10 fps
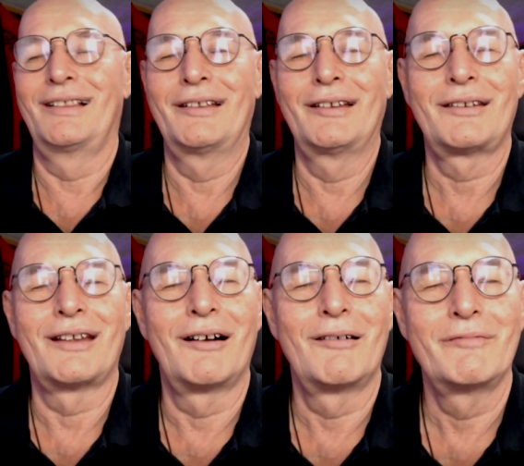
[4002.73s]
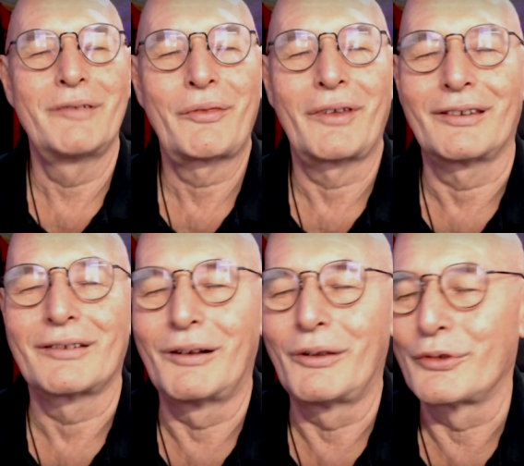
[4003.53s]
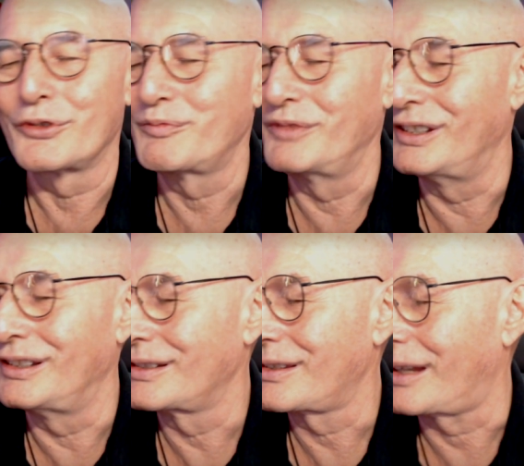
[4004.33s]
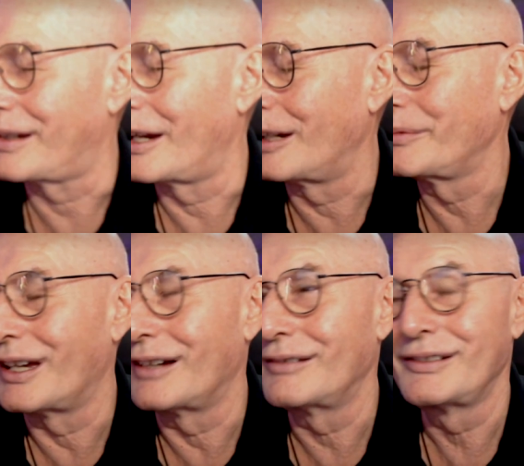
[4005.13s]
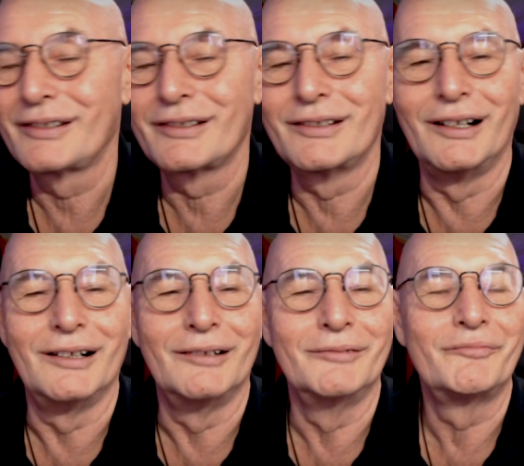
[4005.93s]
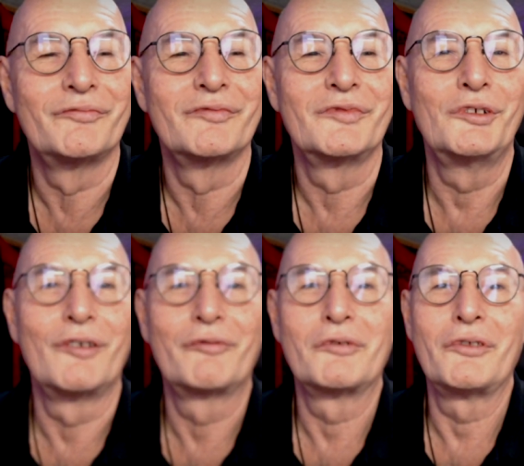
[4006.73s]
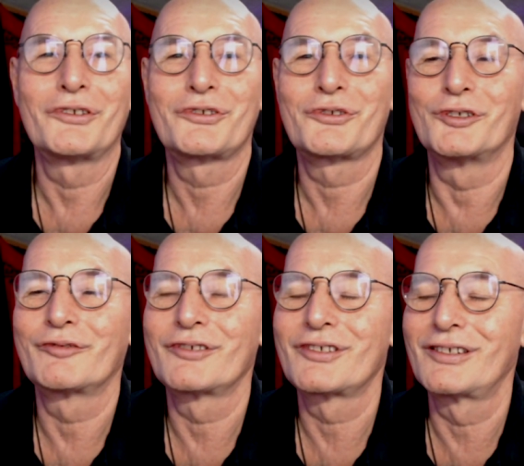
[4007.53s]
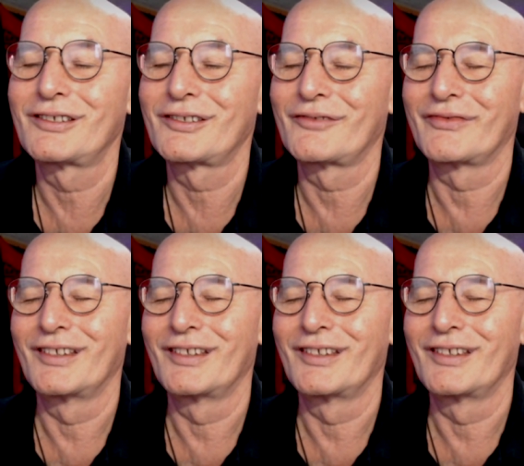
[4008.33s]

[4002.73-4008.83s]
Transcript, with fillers: And now we thank all those beings that helped out, um, you know, for their services.